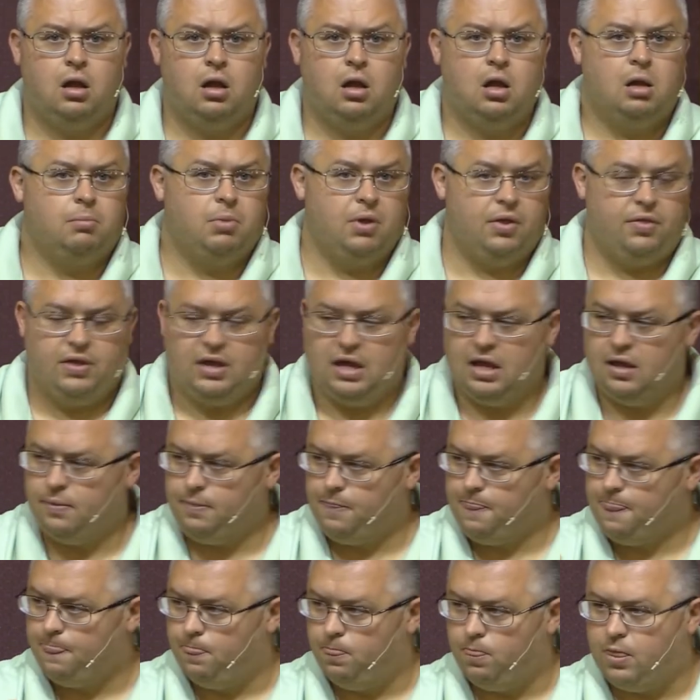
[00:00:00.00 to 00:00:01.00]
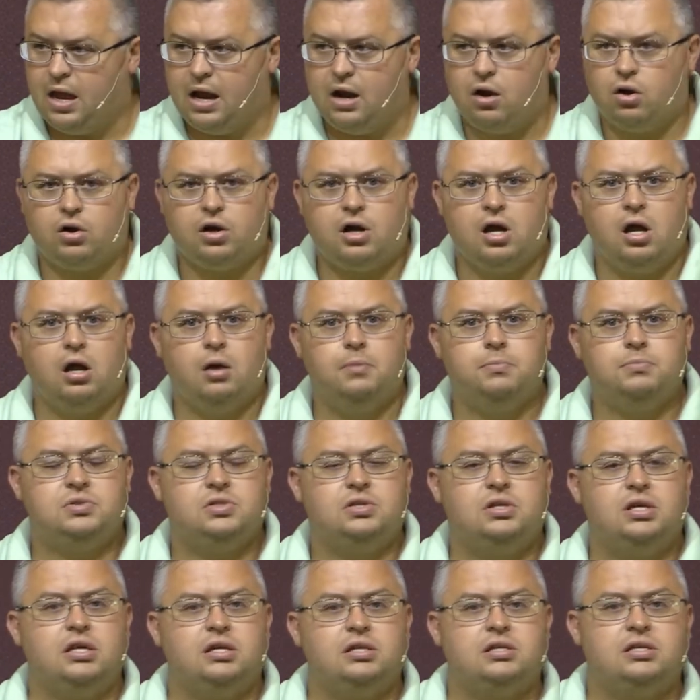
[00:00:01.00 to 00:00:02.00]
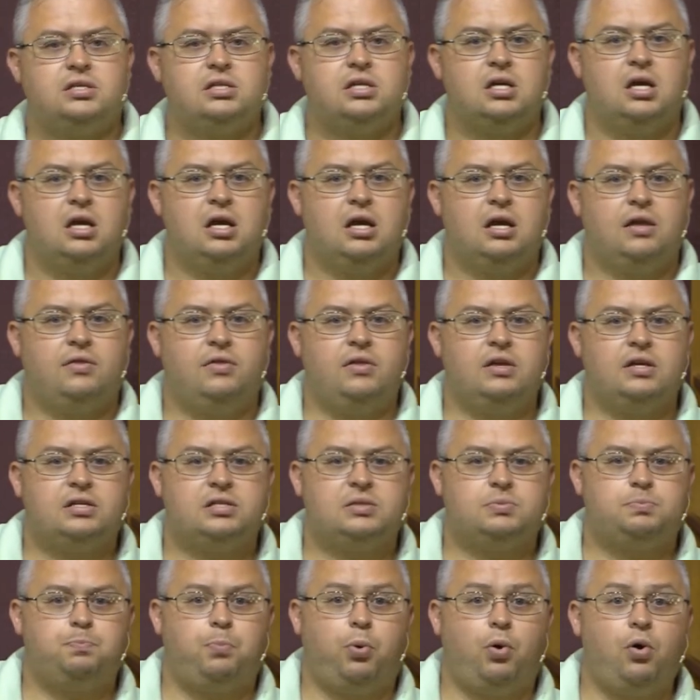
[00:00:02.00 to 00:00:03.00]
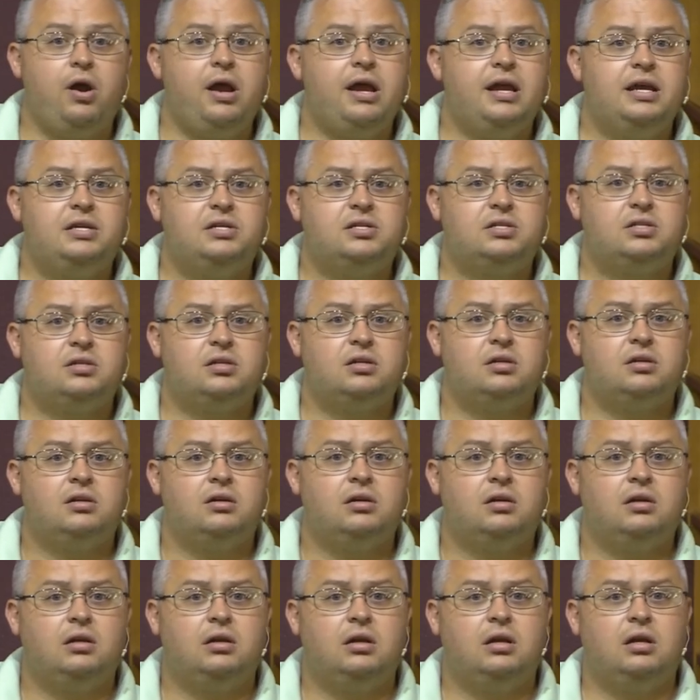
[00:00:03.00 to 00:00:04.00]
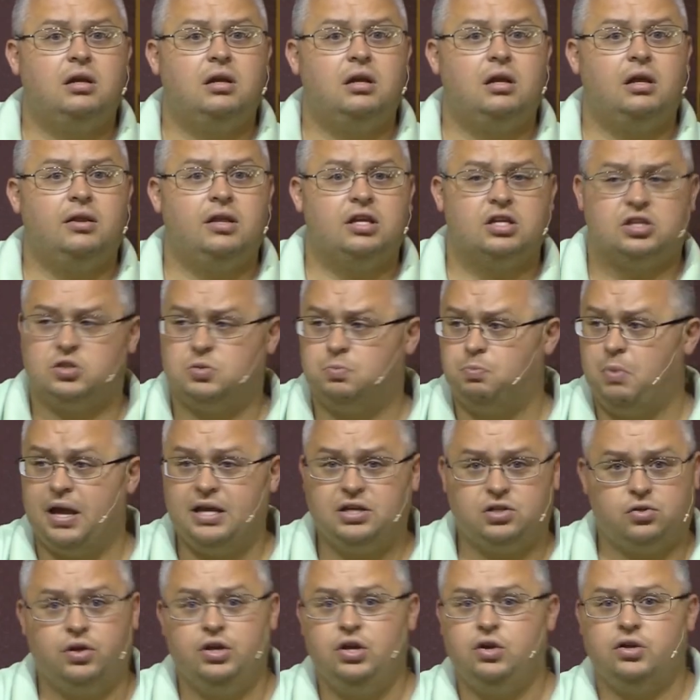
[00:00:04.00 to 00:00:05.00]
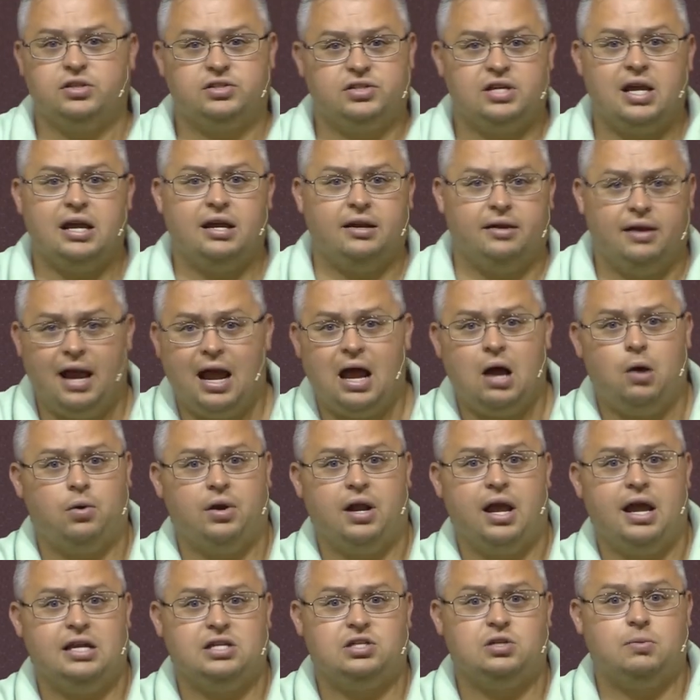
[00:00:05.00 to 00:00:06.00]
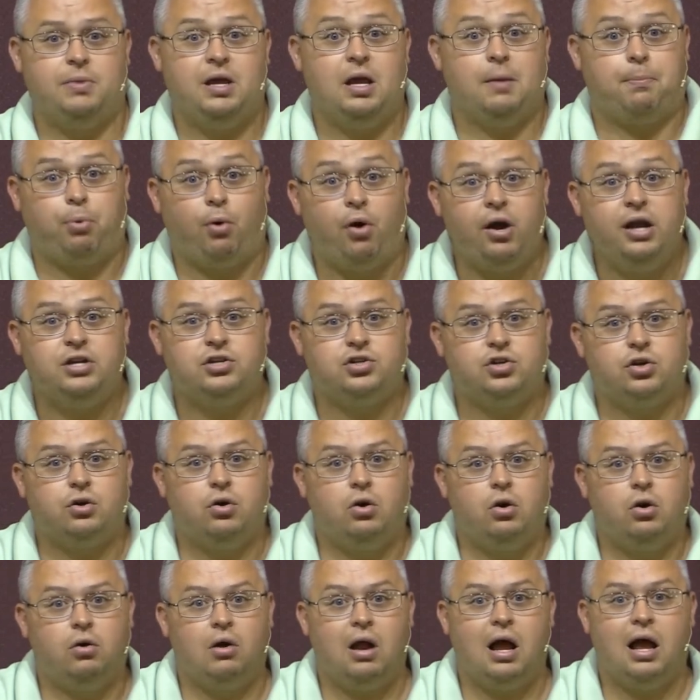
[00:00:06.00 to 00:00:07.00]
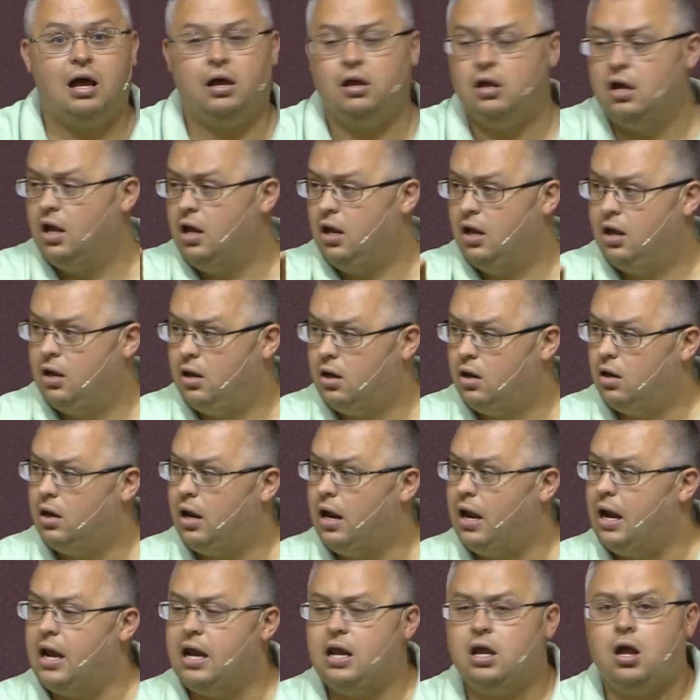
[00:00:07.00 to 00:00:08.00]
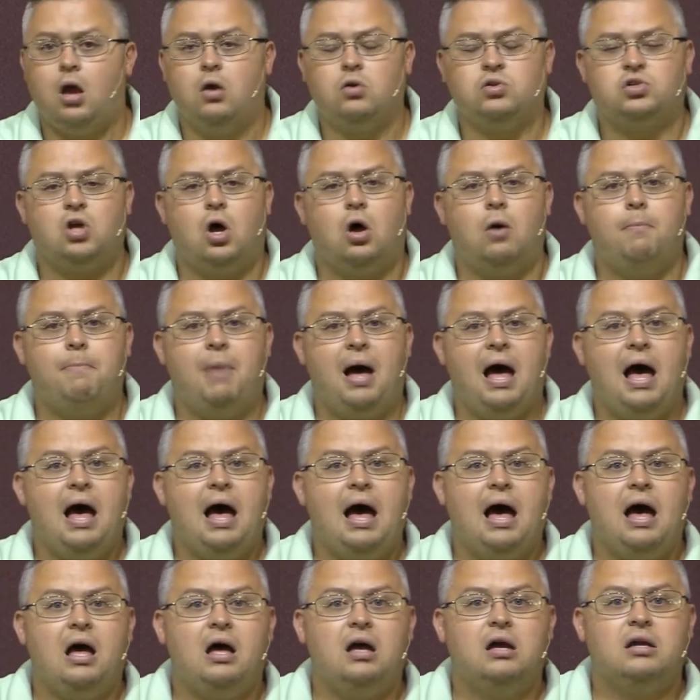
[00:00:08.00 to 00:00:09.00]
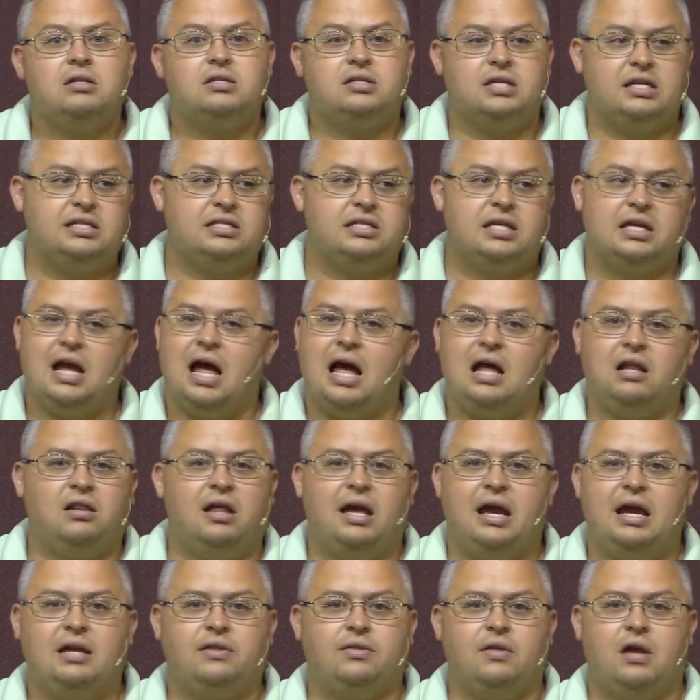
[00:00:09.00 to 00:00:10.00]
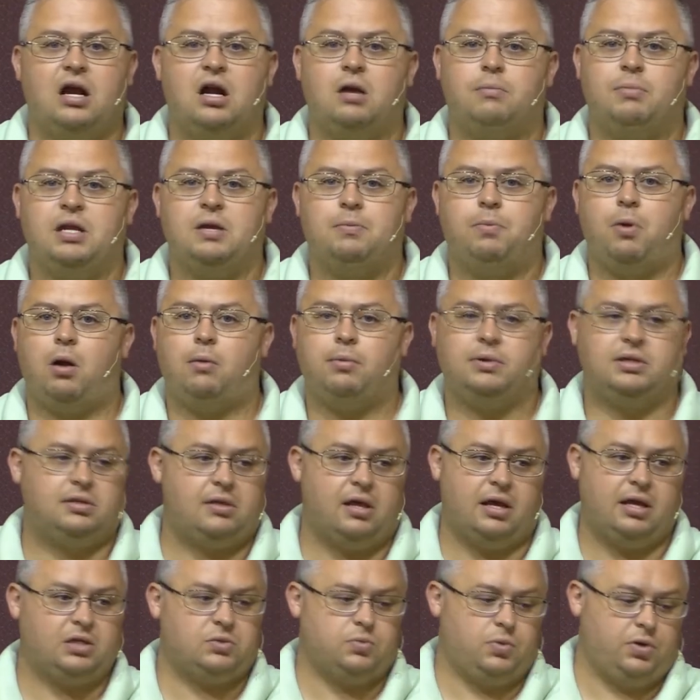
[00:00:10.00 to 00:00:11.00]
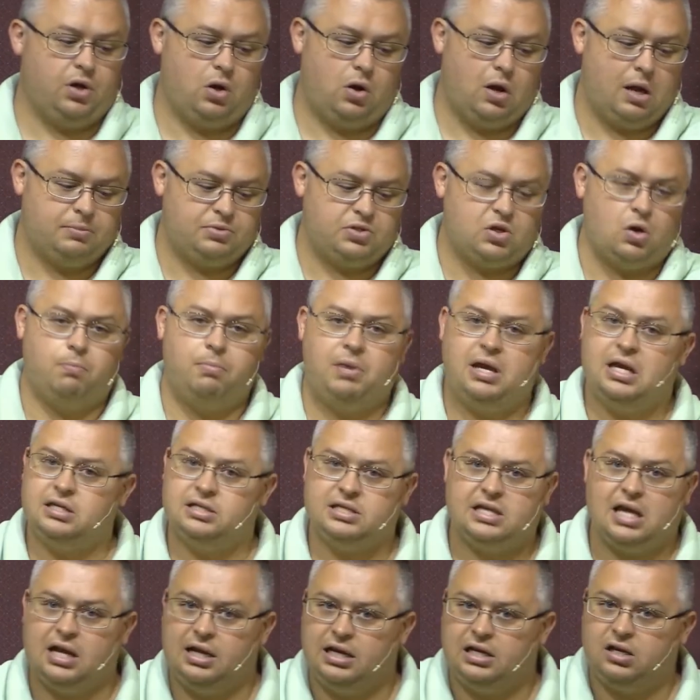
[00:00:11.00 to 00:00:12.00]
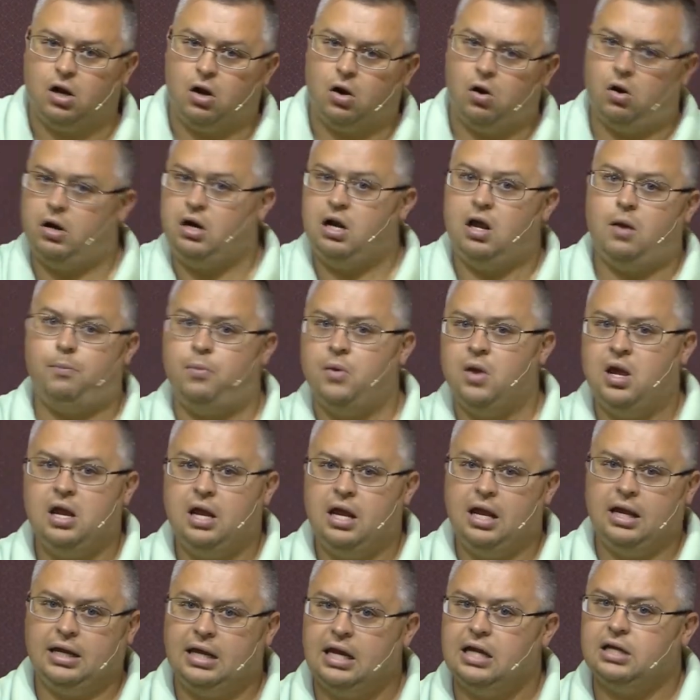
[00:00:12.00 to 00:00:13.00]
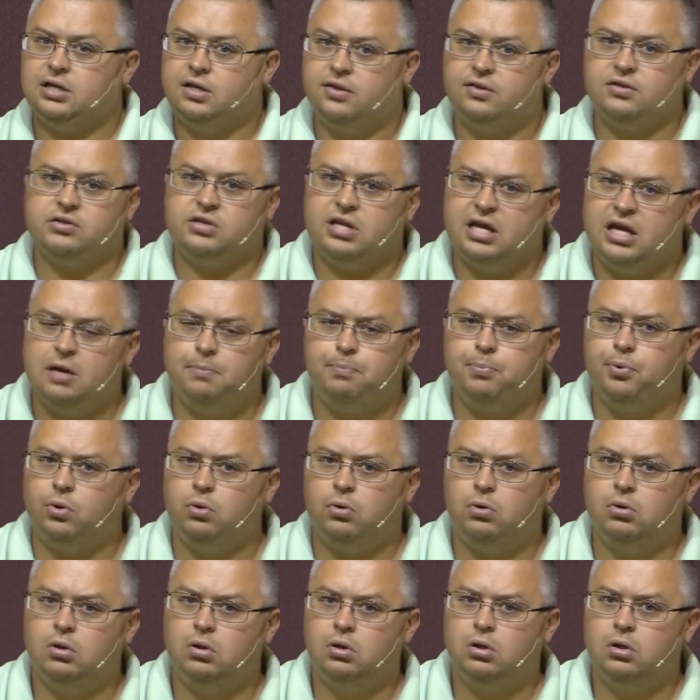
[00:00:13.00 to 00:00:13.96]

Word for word: But then there comes this, this priest, this basically you could say nowadays to be a preacher, right? And he goes on by, sees the guy laying there, but he probably thinks, well, you know, I'm so busy, I need to hurry up and get to the temple.